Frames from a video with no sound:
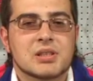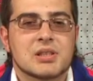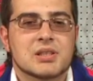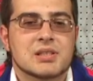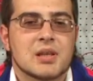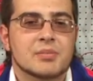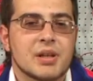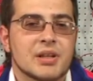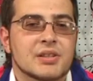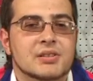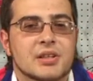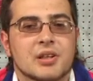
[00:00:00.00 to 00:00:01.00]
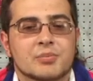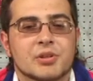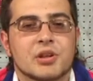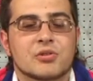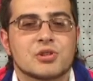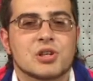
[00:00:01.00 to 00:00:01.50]
The technology can be
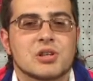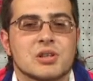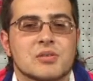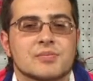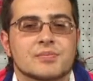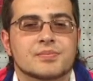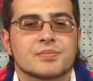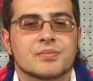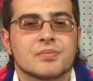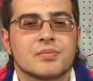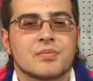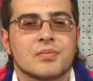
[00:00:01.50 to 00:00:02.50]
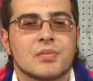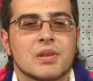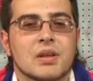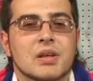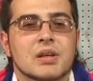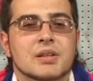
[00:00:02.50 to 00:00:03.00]
integrated with other internet types of
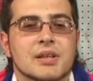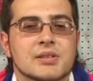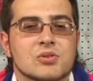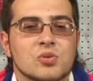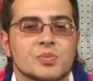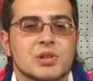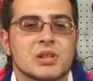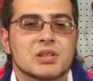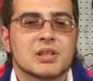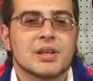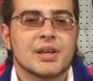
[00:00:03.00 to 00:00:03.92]
communication, including video